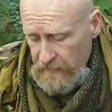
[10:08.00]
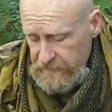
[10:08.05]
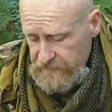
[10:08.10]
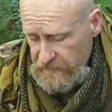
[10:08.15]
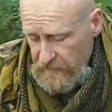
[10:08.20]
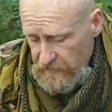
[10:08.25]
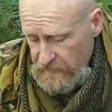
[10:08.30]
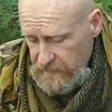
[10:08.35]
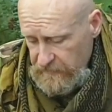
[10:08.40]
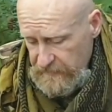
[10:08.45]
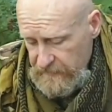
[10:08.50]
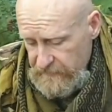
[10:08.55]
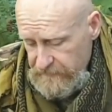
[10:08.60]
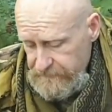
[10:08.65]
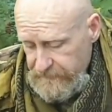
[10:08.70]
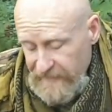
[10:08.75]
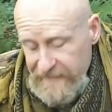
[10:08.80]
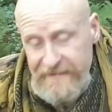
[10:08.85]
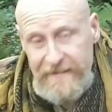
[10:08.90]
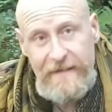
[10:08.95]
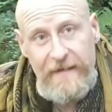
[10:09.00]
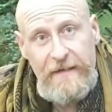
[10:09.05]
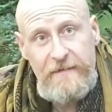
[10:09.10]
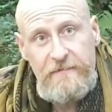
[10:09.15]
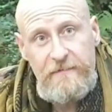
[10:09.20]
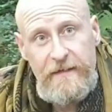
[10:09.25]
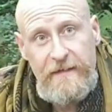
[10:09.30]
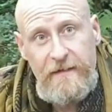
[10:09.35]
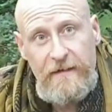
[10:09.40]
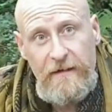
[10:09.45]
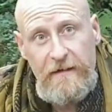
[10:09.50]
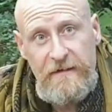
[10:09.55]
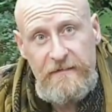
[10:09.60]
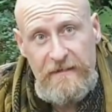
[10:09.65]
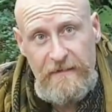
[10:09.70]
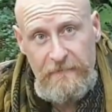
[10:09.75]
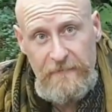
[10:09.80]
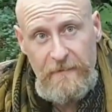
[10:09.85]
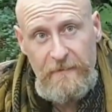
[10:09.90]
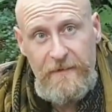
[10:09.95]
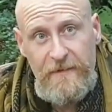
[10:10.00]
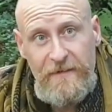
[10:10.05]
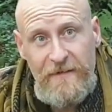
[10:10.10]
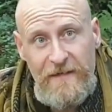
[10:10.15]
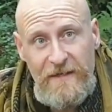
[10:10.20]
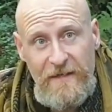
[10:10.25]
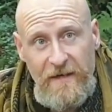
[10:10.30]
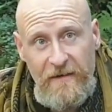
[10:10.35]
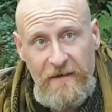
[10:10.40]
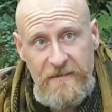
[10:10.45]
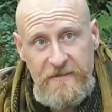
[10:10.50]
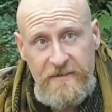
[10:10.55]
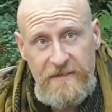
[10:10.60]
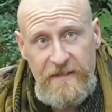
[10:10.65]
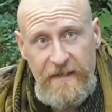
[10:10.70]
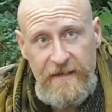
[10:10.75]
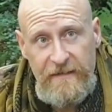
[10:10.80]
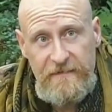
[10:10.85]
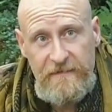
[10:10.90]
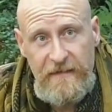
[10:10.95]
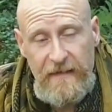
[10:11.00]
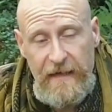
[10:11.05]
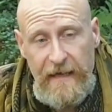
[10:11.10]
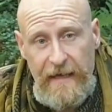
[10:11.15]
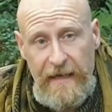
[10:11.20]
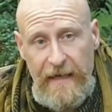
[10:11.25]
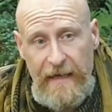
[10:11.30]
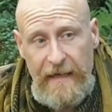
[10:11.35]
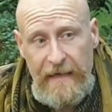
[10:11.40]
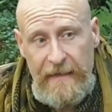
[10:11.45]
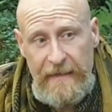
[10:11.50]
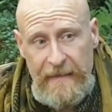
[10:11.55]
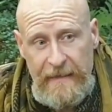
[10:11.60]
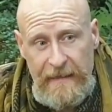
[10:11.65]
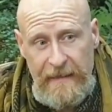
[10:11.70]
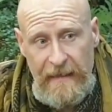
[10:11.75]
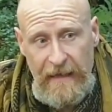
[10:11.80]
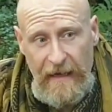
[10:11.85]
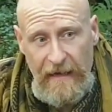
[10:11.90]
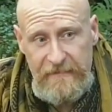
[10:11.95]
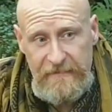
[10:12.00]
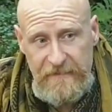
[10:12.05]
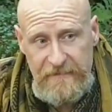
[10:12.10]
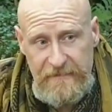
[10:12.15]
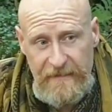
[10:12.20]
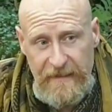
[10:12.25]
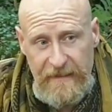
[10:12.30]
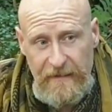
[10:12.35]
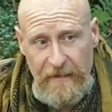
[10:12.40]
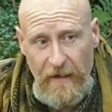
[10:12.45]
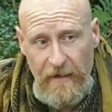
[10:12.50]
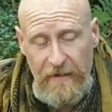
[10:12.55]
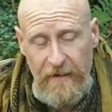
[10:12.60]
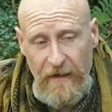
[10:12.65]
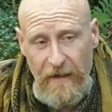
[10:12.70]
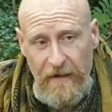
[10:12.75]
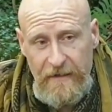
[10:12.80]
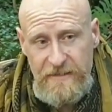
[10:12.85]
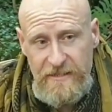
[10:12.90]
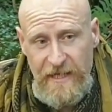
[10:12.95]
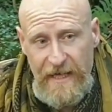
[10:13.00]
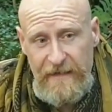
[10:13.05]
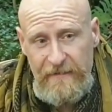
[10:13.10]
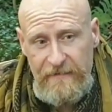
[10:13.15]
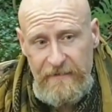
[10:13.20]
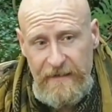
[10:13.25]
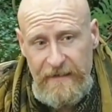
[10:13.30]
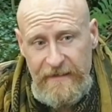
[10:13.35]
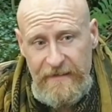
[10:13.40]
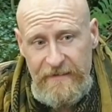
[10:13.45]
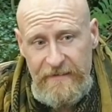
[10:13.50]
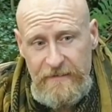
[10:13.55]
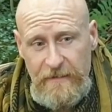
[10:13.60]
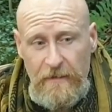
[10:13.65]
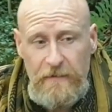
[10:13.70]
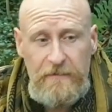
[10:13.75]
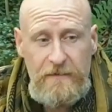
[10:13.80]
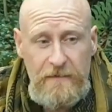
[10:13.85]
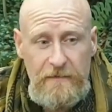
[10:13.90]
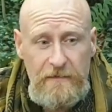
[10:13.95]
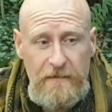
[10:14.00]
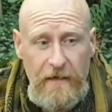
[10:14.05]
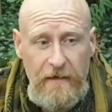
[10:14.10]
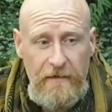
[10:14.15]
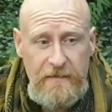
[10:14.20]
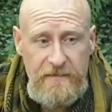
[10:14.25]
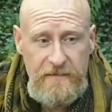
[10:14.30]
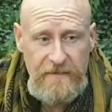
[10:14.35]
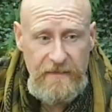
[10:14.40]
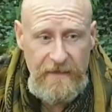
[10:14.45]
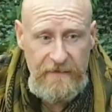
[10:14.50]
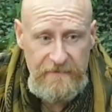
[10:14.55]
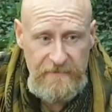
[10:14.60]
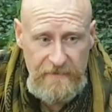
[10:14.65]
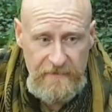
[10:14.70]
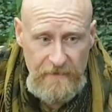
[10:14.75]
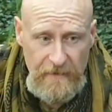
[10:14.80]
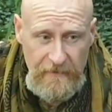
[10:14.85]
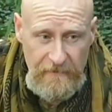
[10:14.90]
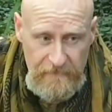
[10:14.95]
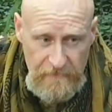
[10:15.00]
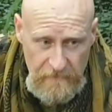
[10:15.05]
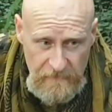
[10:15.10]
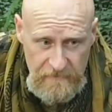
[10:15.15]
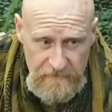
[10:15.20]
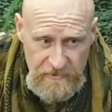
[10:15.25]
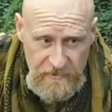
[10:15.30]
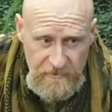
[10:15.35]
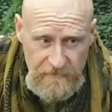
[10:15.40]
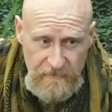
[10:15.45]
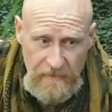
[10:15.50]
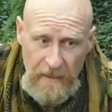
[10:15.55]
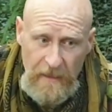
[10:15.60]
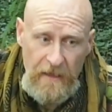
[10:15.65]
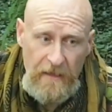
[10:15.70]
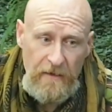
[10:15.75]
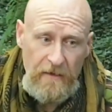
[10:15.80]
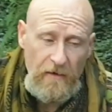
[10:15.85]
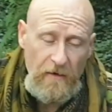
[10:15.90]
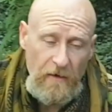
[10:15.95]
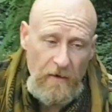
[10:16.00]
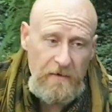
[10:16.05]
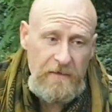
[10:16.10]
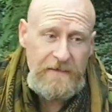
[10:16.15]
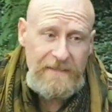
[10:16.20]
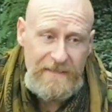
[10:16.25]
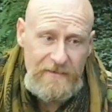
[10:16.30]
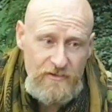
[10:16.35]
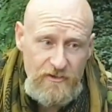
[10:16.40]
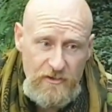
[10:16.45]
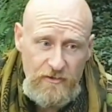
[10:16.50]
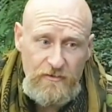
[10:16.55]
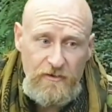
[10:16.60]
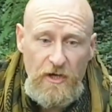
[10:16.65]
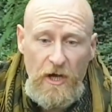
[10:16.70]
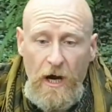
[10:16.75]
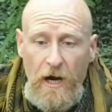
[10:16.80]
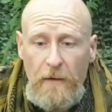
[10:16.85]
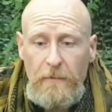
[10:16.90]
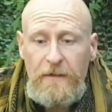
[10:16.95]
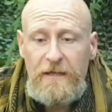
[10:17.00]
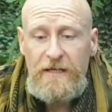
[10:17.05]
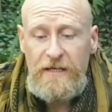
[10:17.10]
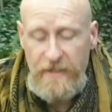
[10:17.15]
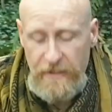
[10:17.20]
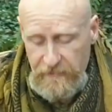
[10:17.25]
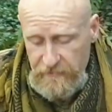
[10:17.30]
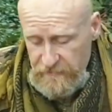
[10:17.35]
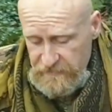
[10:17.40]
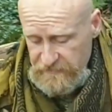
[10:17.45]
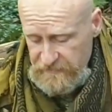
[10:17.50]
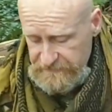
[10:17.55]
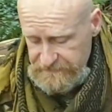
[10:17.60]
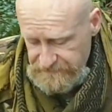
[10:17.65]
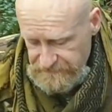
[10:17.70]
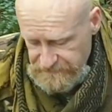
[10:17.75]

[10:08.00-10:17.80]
So back to you next week, guys, and we'll be doing a torture test As I said, I generally don't do torture tests on knives other than through normal use.